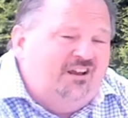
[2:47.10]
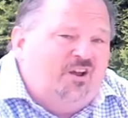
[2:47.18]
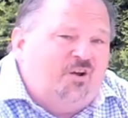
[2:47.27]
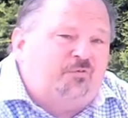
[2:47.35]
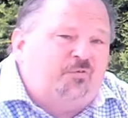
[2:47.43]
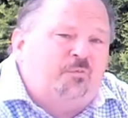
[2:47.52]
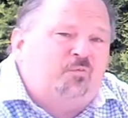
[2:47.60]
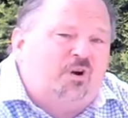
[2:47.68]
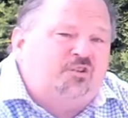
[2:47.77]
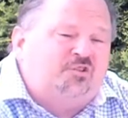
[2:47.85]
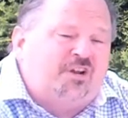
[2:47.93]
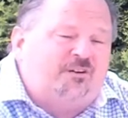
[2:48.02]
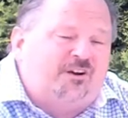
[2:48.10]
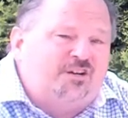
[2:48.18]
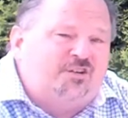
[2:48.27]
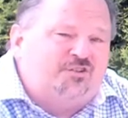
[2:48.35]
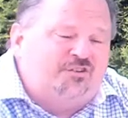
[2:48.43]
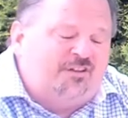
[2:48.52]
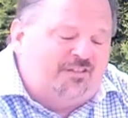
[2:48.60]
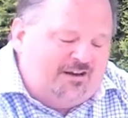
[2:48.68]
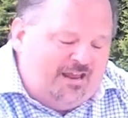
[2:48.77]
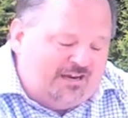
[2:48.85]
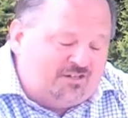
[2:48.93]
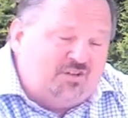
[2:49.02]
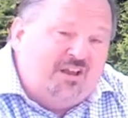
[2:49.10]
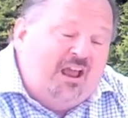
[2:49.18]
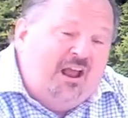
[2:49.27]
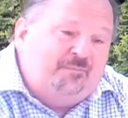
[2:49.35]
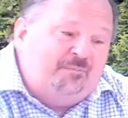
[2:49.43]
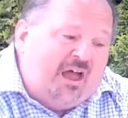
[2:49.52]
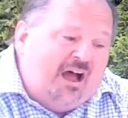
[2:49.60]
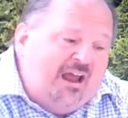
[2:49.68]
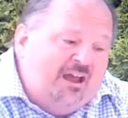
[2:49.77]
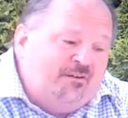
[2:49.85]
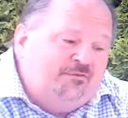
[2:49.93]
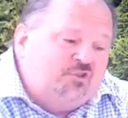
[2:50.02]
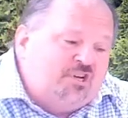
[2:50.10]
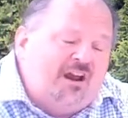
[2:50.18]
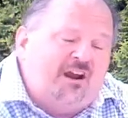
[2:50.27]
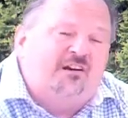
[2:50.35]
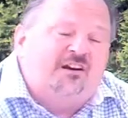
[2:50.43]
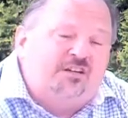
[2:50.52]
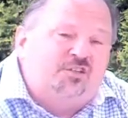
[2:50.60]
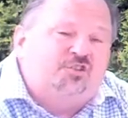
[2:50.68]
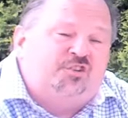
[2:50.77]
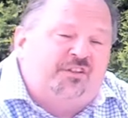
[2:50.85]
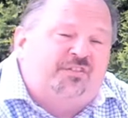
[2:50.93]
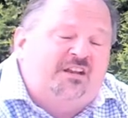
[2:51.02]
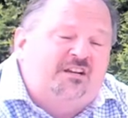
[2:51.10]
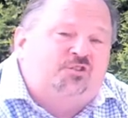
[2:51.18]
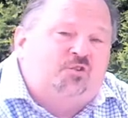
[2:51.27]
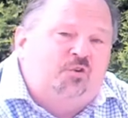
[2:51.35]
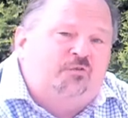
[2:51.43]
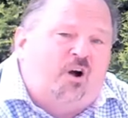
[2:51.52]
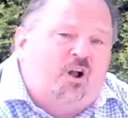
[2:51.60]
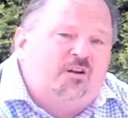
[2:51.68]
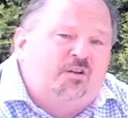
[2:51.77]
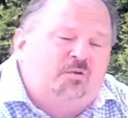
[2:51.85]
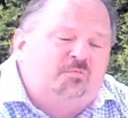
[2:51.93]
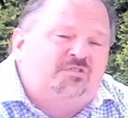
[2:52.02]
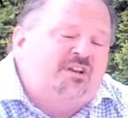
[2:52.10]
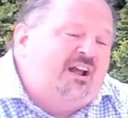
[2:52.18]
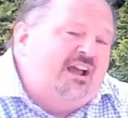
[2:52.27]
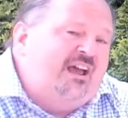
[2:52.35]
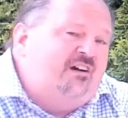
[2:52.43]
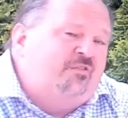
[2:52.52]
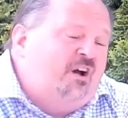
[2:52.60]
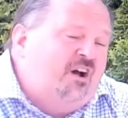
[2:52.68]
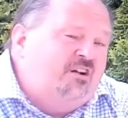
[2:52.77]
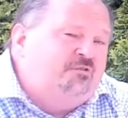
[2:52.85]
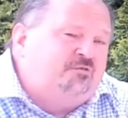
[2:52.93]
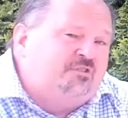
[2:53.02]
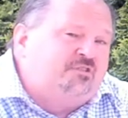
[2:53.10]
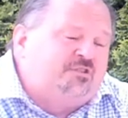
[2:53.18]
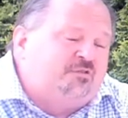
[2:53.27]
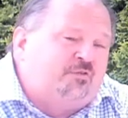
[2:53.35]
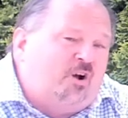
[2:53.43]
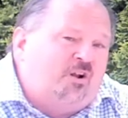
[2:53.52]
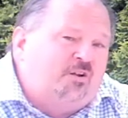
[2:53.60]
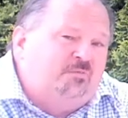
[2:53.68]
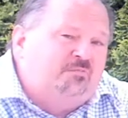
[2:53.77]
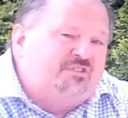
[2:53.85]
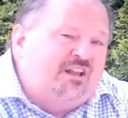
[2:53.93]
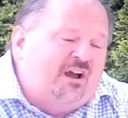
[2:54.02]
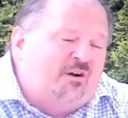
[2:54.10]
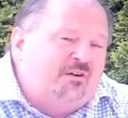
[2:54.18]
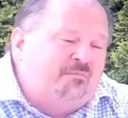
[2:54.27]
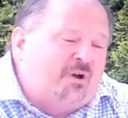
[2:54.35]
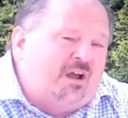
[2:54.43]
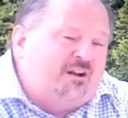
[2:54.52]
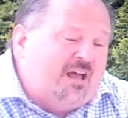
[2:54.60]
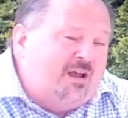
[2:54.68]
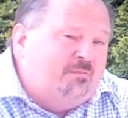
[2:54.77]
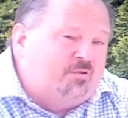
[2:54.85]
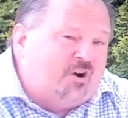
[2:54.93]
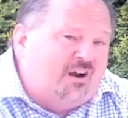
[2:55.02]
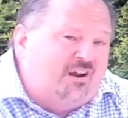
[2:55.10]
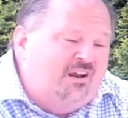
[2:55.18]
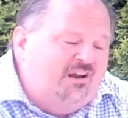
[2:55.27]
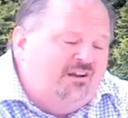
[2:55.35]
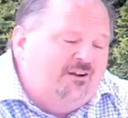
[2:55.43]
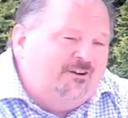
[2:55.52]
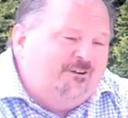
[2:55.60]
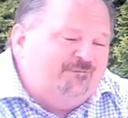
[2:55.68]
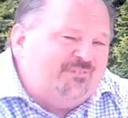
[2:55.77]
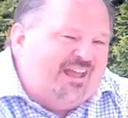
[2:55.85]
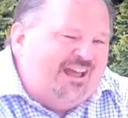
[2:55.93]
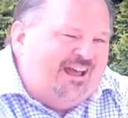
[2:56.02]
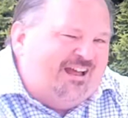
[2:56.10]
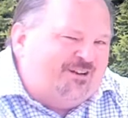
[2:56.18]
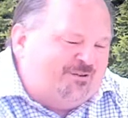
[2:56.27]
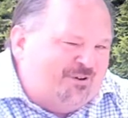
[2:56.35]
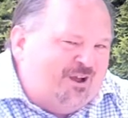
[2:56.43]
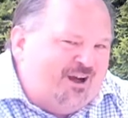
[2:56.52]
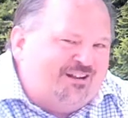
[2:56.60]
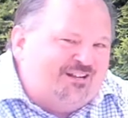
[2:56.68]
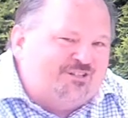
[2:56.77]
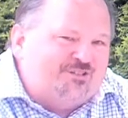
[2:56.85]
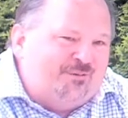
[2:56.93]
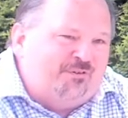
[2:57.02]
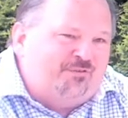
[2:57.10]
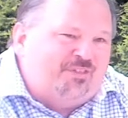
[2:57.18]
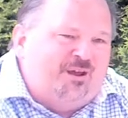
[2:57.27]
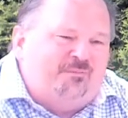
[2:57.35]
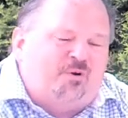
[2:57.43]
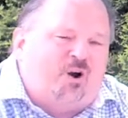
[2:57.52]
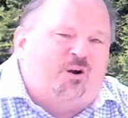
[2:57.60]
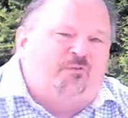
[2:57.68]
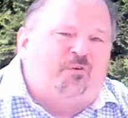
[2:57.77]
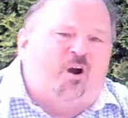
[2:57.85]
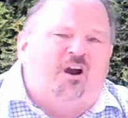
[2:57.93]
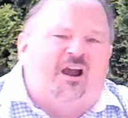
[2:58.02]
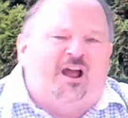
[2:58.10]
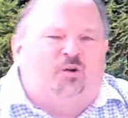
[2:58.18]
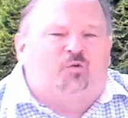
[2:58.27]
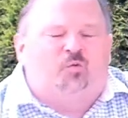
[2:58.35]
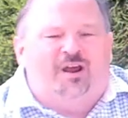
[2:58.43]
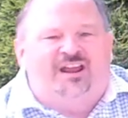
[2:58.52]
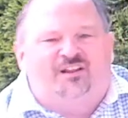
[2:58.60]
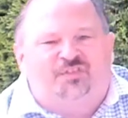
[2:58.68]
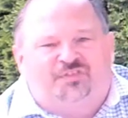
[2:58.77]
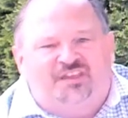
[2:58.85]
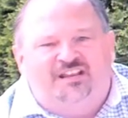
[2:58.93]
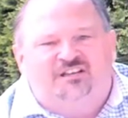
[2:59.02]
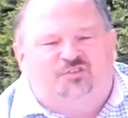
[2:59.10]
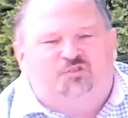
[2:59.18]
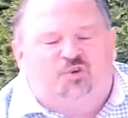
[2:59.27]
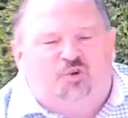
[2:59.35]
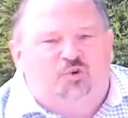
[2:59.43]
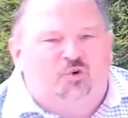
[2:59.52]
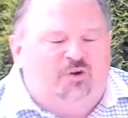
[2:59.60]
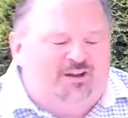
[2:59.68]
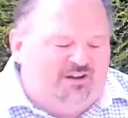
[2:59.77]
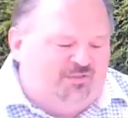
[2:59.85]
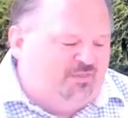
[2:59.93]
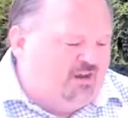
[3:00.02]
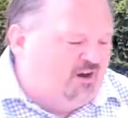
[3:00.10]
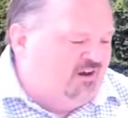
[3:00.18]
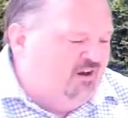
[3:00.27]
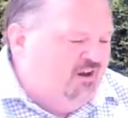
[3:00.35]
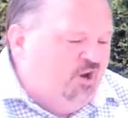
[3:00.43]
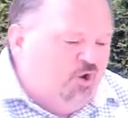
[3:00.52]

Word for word: uh, from one generation to the next. I have cherished these two volumes, and I have hundreds of volumes now in my library. And to be honest, some of them are far outweighed these two in their